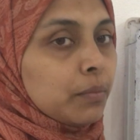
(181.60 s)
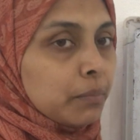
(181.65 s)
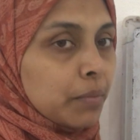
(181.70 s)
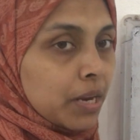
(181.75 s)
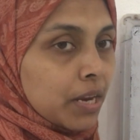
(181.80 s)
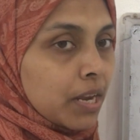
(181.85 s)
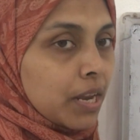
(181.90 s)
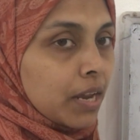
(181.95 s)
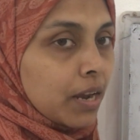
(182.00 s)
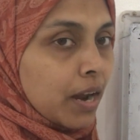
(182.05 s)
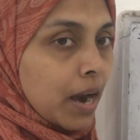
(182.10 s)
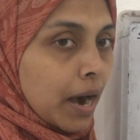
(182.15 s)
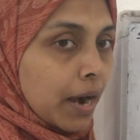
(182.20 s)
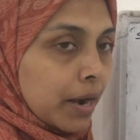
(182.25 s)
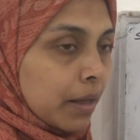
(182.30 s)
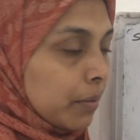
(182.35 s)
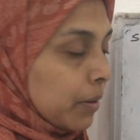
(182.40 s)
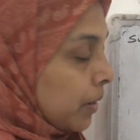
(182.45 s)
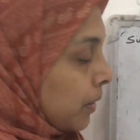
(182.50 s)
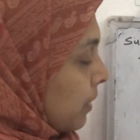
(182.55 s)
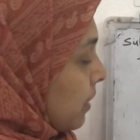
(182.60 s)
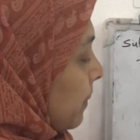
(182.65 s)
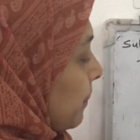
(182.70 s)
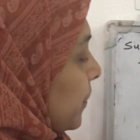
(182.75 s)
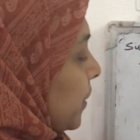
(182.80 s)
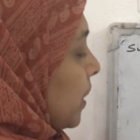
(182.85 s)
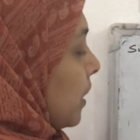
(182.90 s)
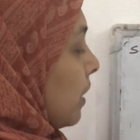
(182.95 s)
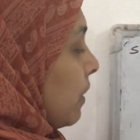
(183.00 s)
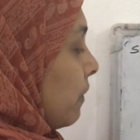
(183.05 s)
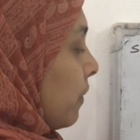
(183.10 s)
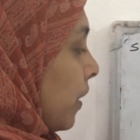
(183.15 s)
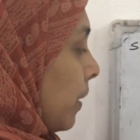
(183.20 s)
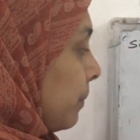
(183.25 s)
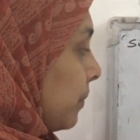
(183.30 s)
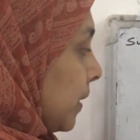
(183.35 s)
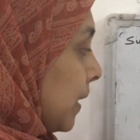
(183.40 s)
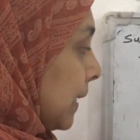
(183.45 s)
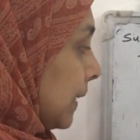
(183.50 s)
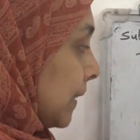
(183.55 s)
meaning.
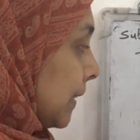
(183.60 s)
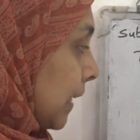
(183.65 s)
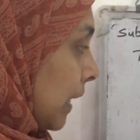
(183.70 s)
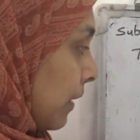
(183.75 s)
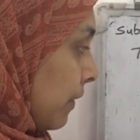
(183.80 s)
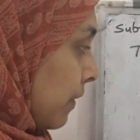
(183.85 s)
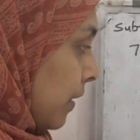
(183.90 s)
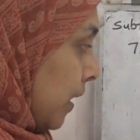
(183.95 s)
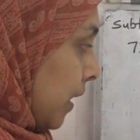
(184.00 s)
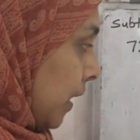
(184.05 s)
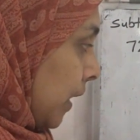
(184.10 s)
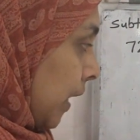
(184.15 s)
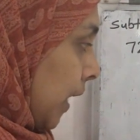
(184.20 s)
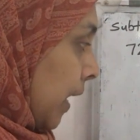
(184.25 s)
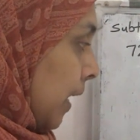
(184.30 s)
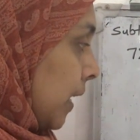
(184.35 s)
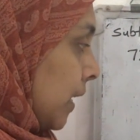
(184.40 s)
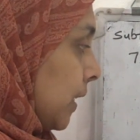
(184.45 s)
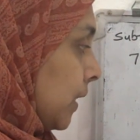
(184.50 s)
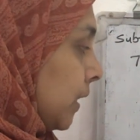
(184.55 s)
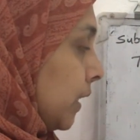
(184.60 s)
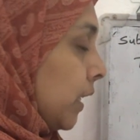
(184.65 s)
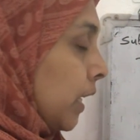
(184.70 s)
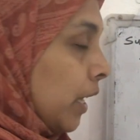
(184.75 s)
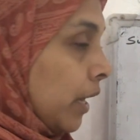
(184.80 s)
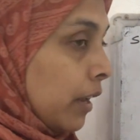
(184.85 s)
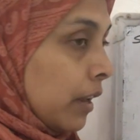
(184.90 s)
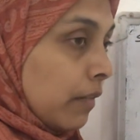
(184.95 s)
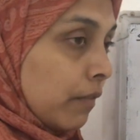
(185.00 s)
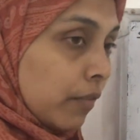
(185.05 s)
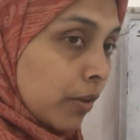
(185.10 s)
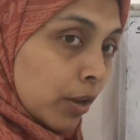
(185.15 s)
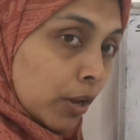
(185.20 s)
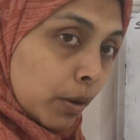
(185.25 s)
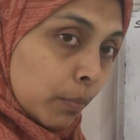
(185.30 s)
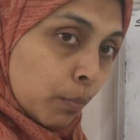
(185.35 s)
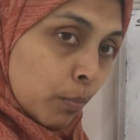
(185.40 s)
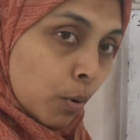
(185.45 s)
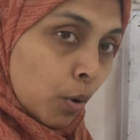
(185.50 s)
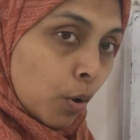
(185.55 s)
From 7 tens,
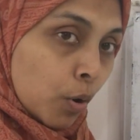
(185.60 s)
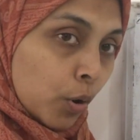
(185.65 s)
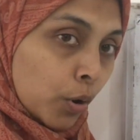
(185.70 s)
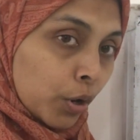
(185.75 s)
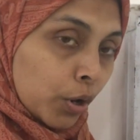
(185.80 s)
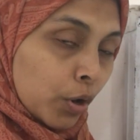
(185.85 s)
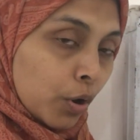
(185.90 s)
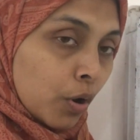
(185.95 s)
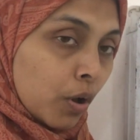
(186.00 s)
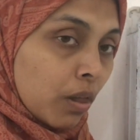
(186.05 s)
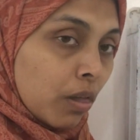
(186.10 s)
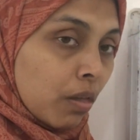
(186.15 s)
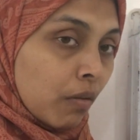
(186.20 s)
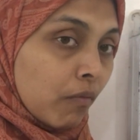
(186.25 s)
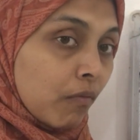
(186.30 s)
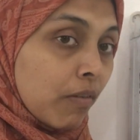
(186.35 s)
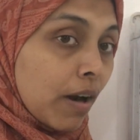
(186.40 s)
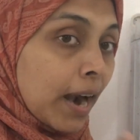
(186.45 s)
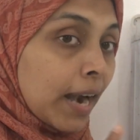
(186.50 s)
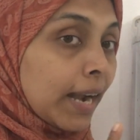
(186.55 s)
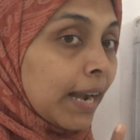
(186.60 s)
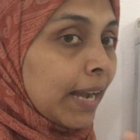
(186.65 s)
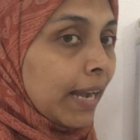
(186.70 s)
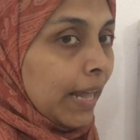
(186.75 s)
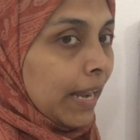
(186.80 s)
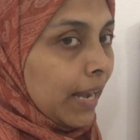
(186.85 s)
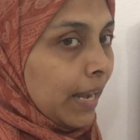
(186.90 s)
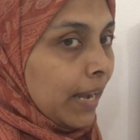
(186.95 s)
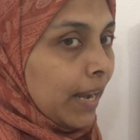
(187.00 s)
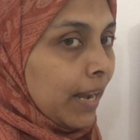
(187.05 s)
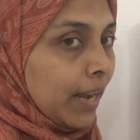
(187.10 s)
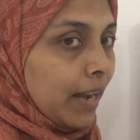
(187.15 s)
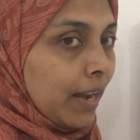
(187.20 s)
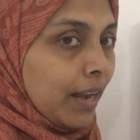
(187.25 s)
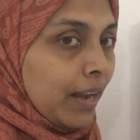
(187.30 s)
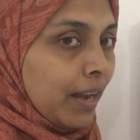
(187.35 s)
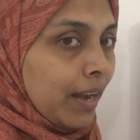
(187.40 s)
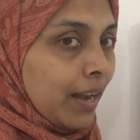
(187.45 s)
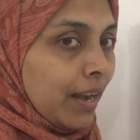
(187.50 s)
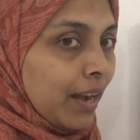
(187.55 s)
we borrow 1 10.
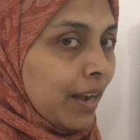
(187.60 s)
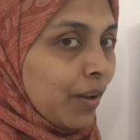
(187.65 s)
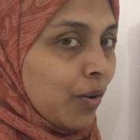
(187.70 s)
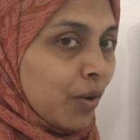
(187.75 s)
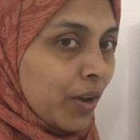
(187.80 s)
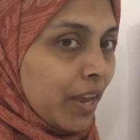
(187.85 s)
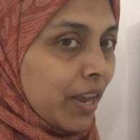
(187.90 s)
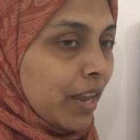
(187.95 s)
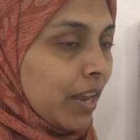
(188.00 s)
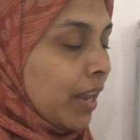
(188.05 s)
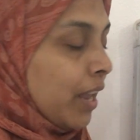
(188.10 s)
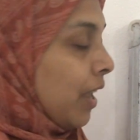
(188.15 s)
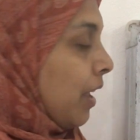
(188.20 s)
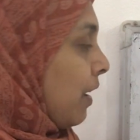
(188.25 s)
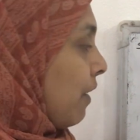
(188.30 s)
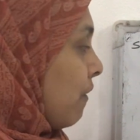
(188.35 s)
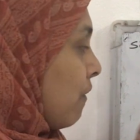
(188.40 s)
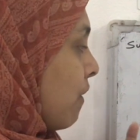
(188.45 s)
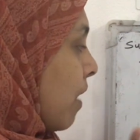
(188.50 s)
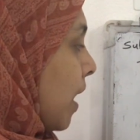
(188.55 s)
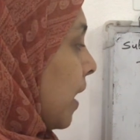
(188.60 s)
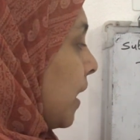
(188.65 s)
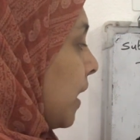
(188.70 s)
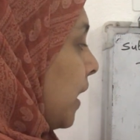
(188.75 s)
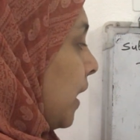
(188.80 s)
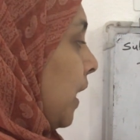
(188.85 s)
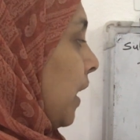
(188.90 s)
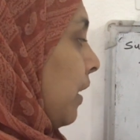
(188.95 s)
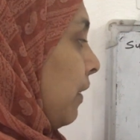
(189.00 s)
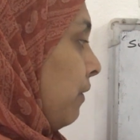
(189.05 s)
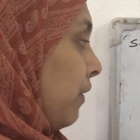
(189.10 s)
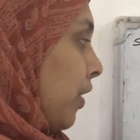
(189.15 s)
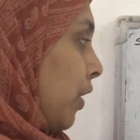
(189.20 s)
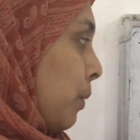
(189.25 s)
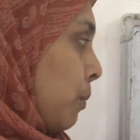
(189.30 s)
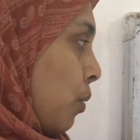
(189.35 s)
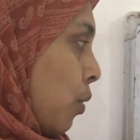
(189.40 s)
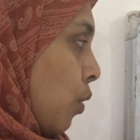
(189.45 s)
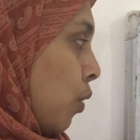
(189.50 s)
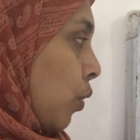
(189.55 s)
Okay, 1 10
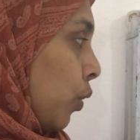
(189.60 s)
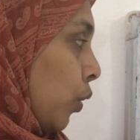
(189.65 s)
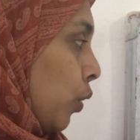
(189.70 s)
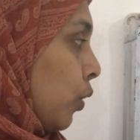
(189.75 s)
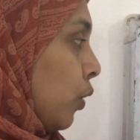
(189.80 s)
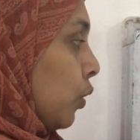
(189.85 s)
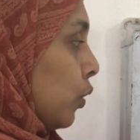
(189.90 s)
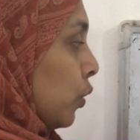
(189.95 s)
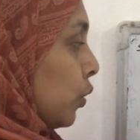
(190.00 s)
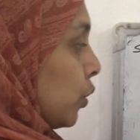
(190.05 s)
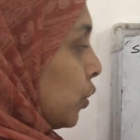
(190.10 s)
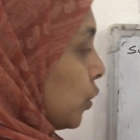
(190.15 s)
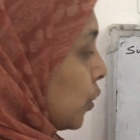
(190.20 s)
we borrow